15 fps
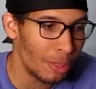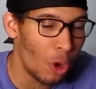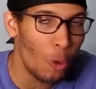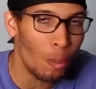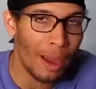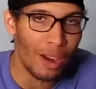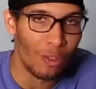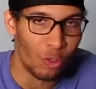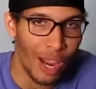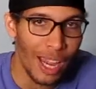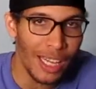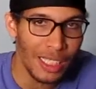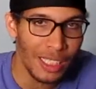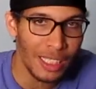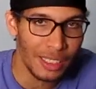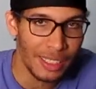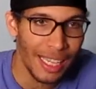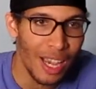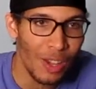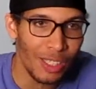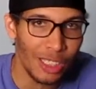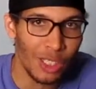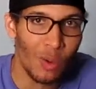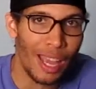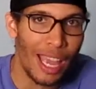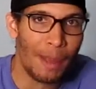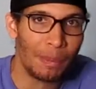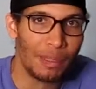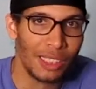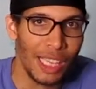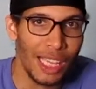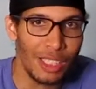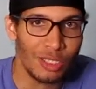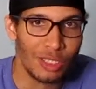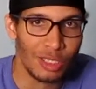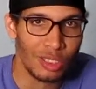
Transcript: know by writing it down in your application.